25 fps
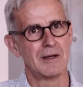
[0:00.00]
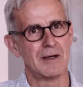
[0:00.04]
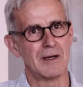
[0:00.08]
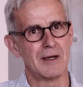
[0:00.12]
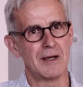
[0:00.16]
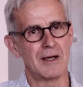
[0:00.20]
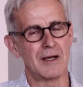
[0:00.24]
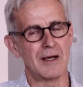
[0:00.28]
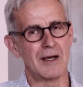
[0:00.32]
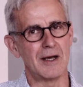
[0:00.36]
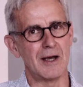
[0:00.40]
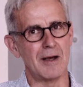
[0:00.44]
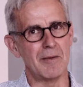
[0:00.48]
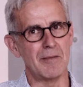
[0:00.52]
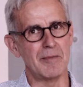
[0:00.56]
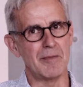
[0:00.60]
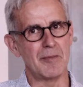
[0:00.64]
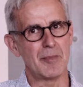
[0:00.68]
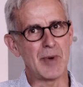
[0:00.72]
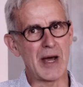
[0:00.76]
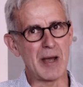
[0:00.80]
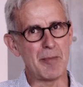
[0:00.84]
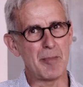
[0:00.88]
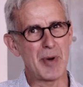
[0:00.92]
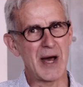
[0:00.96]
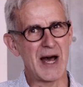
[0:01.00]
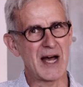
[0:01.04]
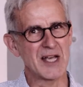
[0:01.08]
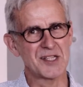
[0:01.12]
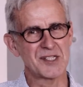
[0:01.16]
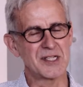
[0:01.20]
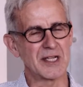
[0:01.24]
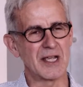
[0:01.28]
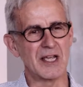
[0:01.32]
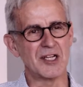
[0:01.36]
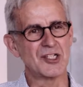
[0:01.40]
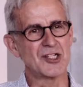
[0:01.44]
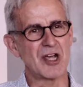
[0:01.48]
by
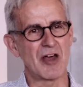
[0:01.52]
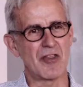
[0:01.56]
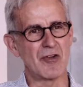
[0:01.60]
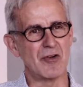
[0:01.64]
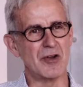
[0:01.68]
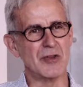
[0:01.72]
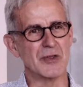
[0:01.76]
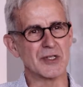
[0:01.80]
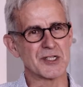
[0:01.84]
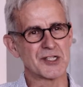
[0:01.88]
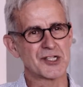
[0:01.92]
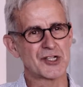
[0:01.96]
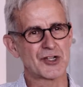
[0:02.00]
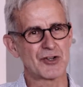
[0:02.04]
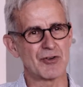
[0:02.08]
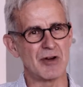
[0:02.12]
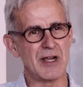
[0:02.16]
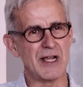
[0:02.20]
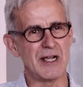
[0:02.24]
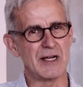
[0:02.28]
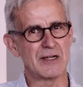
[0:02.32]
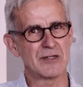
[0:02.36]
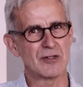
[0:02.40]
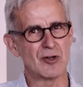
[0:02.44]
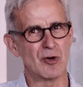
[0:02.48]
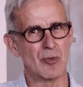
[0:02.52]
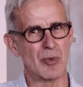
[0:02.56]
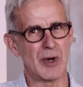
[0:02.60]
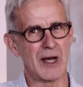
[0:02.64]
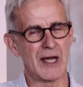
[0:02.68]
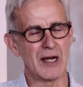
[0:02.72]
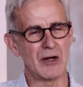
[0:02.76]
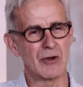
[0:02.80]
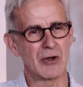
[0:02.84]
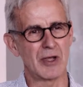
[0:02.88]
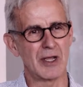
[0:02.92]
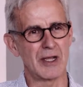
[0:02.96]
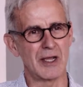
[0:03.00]
passing each other in the street or by
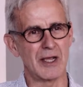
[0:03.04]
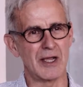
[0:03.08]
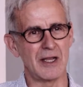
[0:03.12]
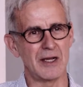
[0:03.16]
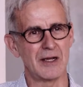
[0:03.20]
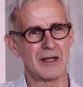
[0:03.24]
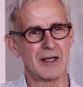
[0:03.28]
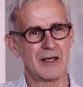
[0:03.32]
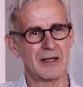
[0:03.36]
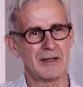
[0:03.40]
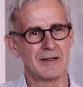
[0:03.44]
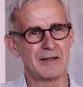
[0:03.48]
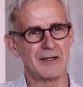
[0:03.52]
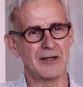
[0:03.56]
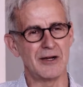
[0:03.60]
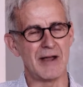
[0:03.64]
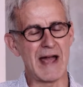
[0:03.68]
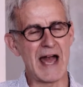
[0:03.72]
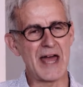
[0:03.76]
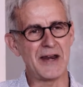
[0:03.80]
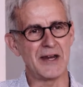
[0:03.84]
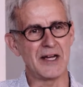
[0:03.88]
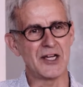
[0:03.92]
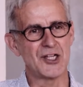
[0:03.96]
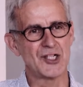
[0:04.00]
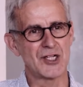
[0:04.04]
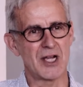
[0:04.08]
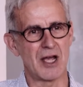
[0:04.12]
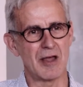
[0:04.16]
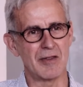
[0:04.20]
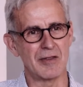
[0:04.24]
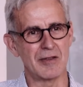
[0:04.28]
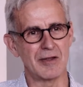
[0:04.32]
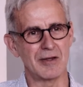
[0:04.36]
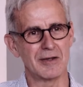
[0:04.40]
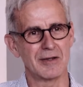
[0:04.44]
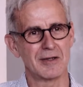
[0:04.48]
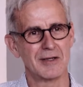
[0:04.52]
looking you know, at each
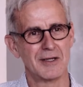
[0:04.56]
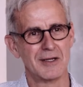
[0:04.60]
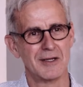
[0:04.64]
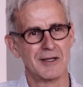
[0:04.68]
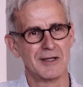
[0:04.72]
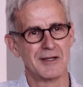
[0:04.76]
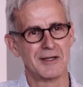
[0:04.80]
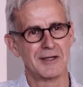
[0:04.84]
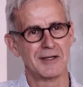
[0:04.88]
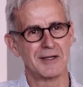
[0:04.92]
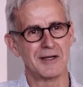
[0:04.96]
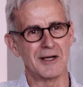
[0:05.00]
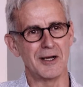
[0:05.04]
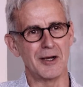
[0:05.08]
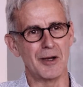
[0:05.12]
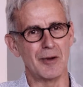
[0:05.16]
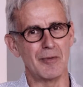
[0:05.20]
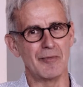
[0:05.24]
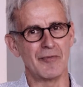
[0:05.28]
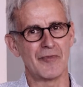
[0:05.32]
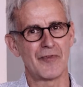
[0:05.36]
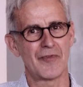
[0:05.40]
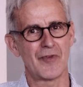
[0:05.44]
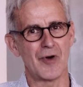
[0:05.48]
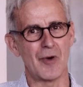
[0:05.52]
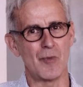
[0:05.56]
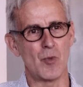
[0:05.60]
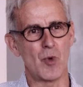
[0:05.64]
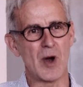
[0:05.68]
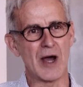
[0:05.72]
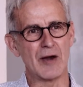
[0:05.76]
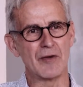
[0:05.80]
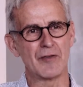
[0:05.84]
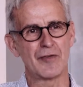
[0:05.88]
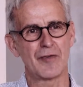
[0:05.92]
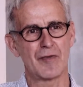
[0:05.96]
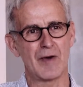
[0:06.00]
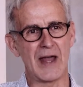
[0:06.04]
other from
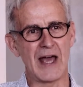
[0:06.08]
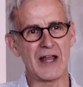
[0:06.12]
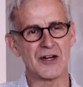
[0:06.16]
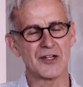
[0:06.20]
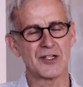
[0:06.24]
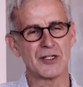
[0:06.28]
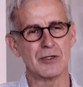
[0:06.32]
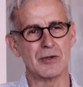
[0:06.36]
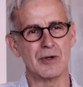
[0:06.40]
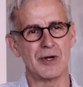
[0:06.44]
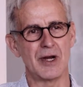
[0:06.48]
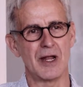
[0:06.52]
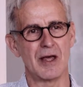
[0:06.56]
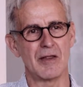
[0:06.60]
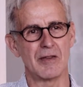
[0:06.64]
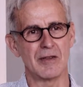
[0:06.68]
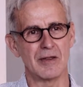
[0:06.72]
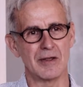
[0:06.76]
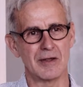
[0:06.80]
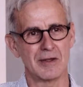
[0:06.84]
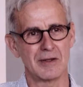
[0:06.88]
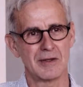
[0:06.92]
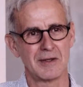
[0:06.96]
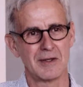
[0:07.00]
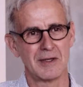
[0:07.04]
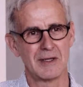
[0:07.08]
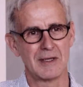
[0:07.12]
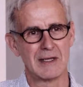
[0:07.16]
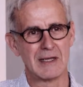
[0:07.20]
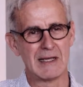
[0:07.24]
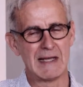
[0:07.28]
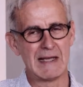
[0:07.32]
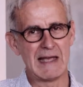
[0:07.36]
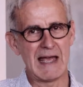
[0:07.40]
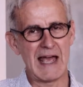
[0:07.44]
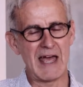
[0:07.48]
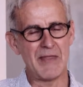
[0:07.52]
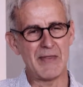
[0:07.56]
one flat to another.
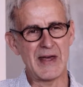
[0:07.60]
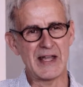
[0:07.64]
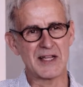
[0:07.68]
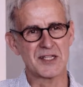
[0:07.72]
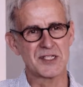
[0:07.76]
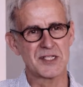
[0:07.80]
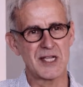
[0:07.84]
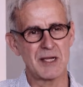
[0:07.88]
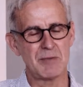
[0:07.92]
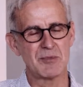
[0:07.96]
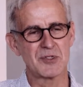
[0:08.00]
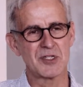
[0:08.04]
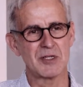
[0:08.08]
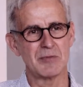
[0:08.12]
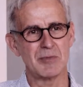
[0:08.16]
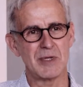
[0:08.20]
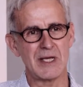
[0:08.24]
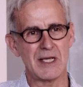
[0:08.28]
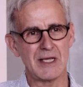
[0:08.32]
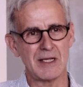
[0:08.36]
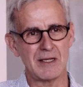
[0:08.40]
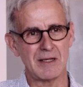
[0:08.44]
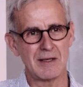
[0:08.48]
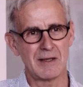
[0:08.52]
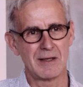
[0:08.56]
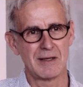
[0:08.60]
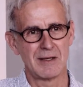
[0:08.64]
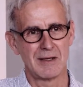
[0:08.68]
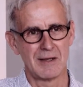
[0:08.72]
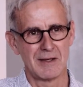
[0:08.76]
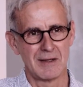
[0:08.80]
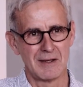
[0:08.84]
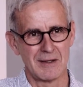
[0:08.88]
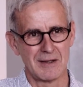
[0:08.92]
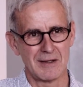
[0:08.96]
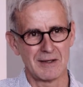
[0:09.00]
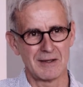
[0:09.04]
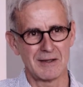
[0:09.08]
And that seemed to me,
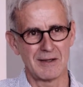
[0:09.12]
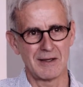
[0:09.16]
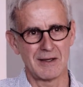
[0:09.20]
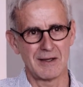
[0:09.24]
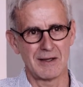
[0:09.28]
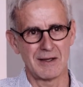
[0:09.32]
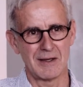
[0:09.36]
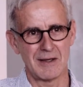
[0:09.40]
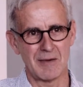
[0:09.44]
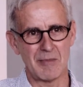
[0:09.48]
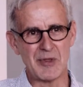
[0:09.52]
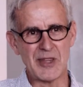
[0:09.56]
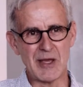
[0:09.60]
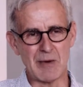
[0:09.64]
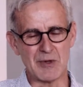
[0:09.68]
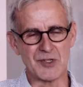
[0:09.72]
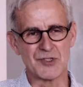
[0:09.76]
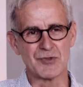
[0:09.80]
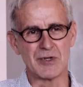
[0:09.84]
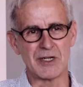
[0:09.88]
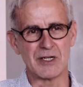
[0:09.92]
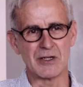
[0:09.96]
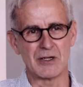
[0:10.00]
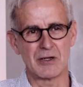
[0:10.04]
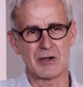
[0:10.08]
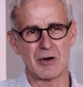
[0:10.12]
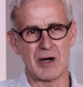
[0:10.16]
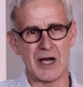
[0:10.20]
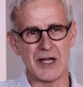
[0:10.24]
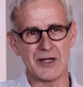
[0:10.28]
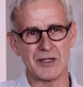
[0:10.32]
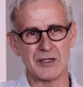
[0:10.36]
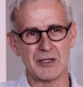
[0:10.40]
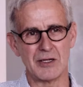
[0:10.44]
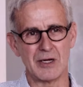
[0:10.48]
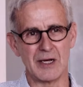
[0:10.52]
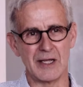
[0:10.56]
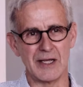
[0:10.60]
I mean, that was written quite
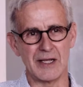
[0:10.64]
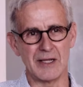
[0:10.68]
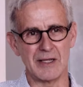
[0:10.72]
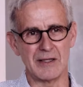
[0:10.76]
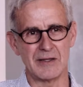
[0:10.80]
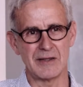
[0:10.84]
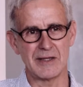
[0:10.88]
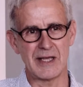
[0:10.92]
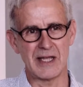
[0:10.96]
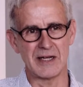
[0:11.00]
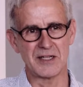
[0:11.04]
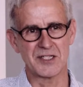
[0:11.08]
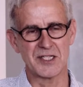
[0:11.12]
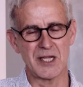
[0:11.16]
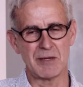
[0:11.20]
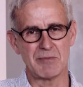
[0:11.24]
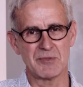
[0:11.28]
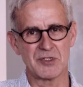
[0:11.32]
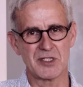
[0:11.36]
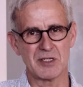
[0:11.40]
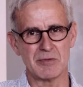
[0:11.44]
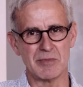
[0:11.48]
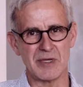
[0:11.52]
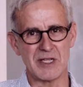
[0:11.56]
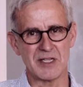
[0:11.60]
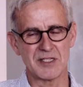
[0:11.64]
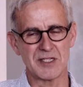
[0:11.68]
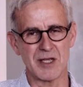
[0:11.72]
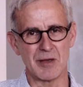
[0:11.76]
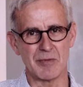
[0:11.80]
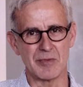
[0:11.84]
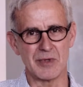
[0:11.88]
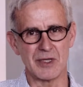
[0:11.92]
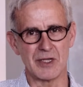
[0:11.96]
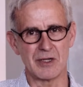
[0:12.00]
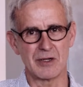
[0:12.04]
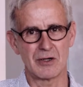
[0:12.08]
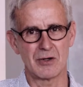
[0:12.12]
early, and that seemed to me
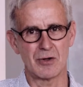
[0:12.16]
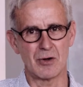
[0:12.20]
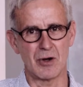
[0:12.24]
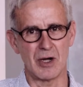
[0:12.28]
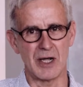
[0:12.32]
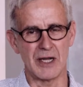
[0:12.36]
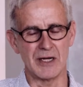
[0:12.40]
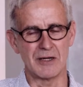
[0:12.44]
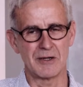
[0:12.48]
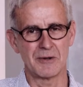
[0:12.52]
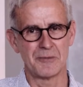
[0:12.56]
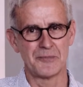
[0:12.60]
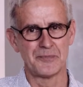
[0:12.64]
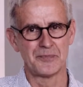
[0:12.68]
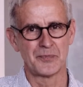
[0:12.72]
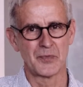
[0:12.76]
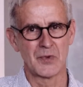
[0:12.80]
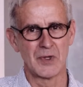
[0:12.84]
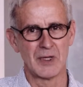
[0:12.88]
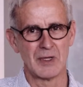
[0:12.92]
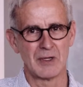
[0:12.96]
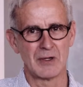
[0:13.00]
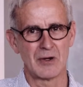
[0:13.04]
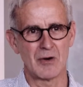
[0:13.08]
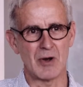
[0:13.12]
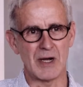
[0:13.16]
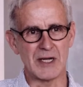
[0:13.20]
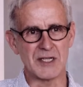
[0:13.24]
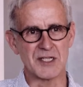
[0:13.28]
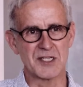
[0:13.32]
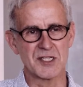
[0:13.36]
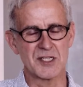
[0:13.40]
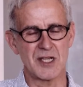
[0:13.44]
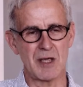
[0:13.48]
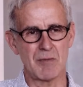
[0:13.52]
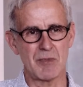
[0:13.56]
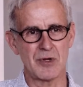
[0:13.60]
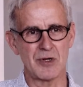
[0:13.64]
something quite
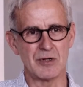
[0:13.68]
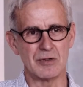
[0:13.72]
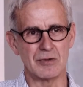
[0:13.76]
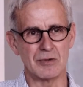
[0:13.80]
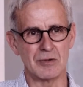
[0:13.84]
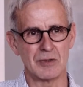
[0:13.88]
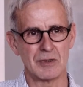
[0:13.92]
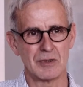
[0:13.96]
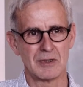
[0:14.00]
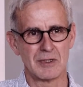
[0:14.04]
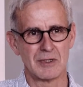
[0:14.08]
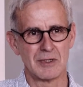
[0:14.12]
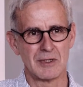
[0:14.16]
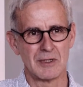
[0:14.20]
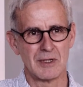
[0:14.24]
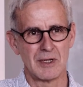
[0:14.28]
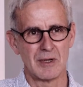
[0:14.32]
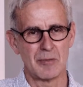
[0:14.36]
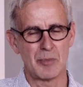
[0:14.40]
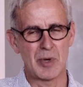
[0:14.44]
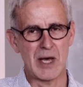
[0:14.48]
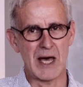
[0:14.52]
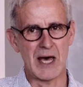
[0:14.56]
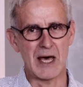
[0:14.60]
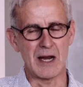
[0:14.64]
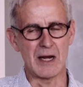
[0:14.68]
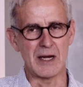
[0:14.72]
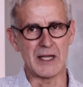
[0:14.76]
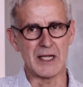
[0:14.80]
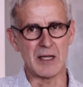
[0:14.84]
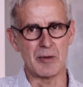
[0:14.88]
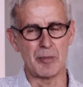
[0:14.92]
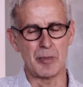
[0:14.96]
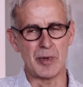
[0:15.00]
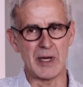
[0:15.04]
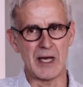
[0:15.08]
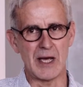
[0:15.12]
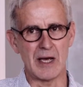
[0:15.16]
seminal, partly
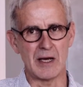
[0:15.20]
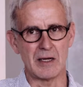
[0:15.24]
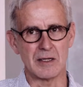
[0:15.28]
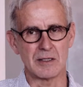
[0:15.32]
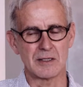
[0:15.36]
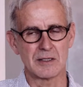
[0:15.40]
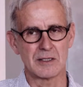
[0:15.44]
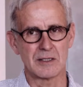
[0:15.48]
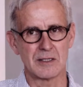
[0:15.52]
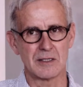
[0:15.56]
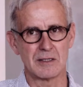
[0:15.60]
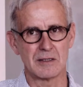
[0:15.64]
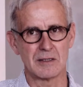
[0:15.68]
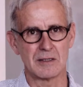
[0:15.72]
about